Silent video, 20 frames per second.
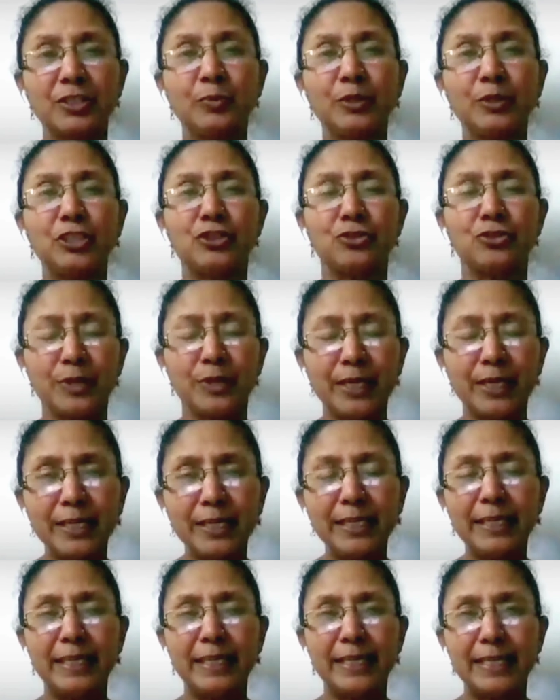which
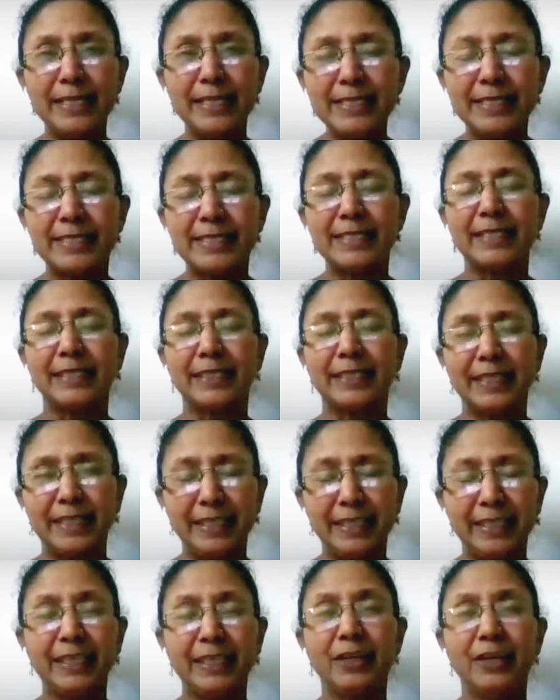really is the
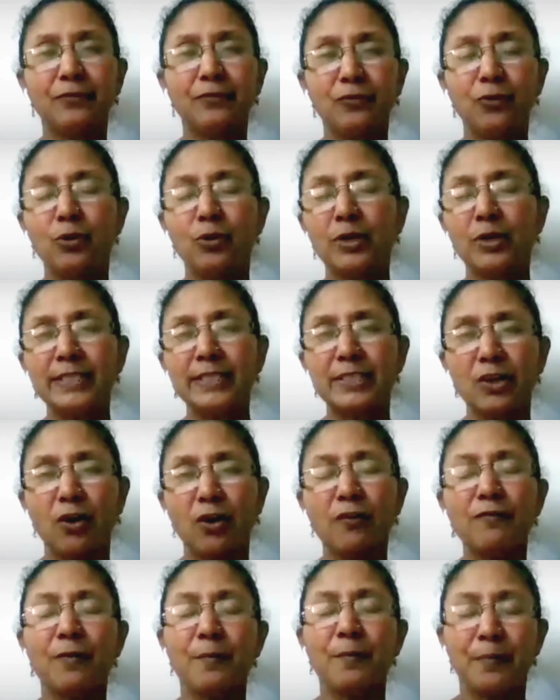key focus
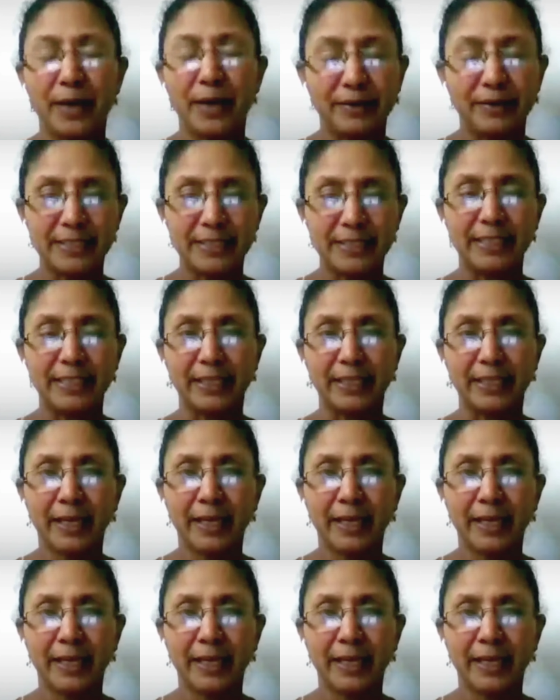of parenting.